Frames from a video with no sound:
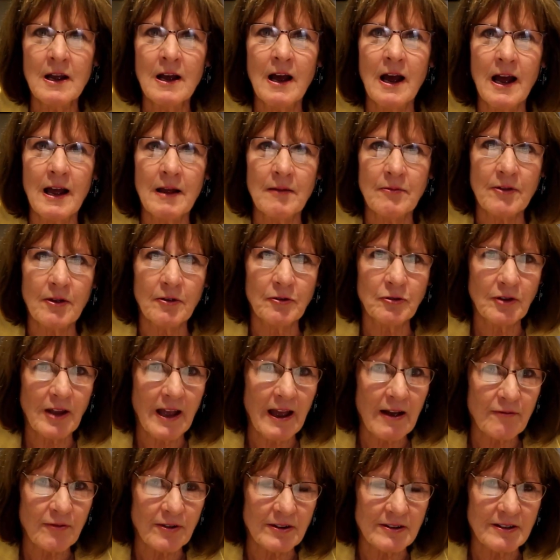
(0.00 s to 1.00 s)
and those
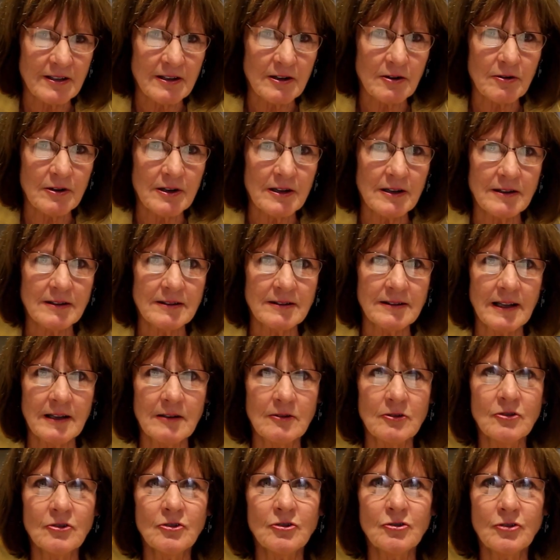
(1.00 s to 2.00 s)
cafeterias, and
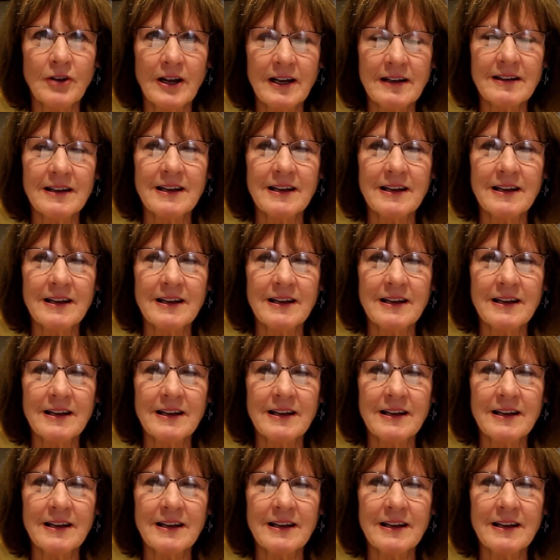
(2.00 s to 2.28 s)
just trying